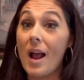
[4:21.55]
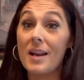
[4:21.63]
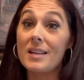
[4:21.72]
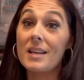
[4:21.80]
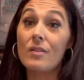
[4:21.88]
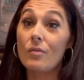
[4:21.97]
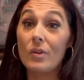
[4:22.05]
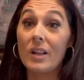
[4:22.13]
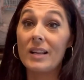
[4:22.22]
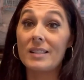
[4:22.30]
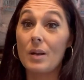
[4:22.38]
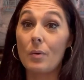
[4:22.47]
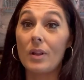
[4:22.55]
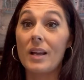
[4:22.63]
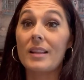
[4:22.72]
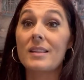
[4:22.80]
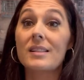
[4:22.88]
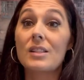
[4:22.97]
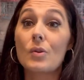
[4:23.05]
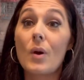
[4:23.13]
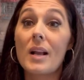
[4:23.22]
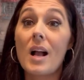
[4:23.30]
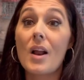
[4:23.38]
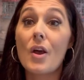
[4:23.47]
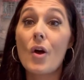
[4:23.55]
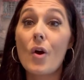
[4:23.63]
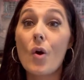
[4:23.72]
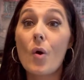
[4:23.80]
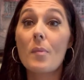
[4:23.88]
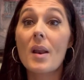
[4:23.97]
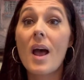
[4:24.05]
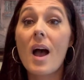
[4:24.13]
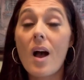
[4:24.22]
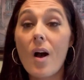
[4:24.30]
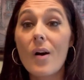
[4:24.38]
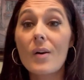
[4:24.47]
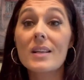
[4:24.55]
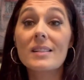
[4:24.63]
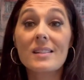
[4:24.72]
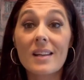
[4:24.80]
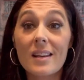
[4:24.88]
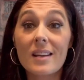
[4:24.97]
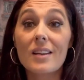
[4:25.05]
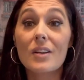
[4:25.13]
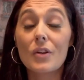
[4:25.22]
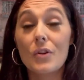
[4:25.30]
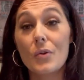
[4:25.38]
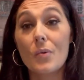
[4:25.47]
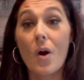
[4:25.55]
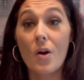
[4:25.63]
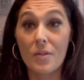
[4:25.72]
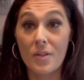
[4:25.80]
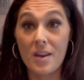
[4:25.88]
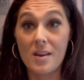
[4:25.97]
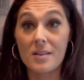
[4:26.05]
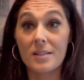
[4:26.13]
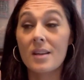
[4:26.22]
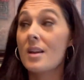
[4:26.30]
I didn't even realize they were like this until I got home. But how stinking cute are these?